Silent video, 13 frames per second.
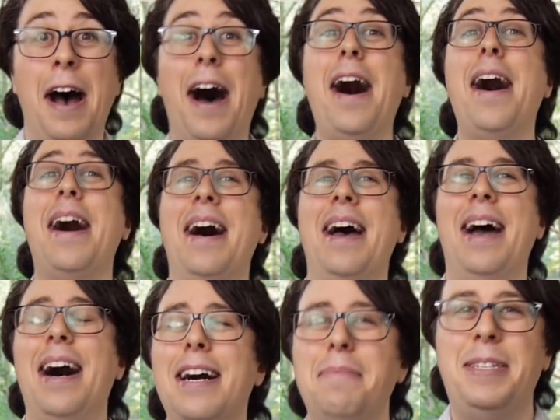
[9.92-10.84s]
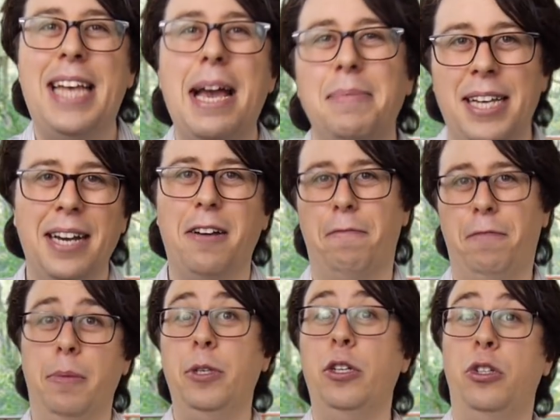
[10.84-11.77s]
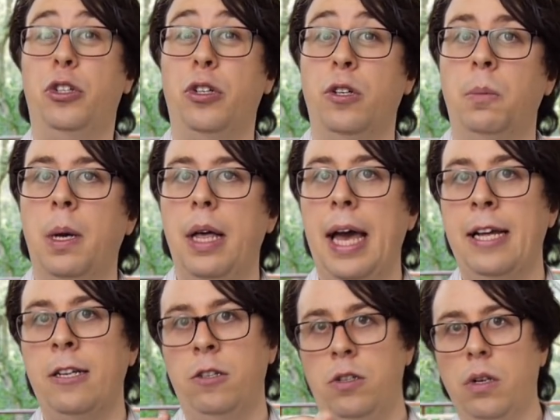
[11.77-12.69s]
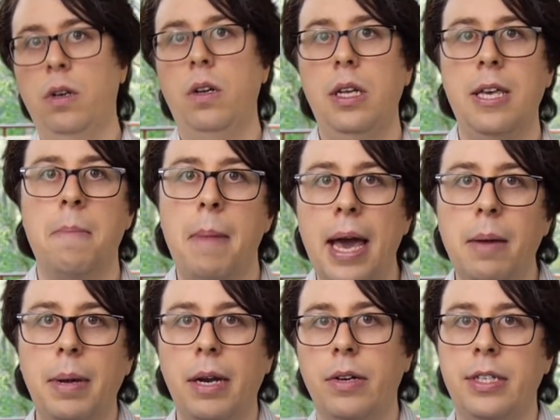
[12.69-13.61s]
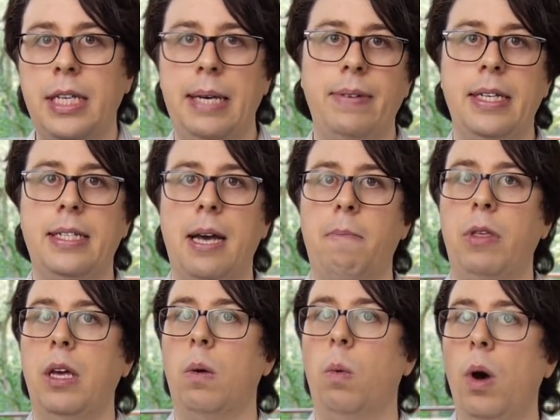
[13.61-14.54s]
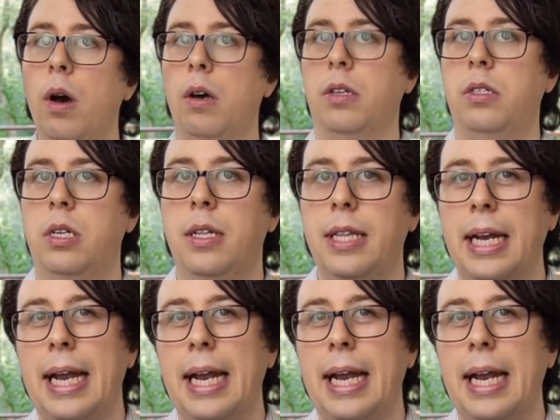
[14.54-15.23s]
Hi, I'm Sam Tucker from YouTube, and soon you may be receiving something worse than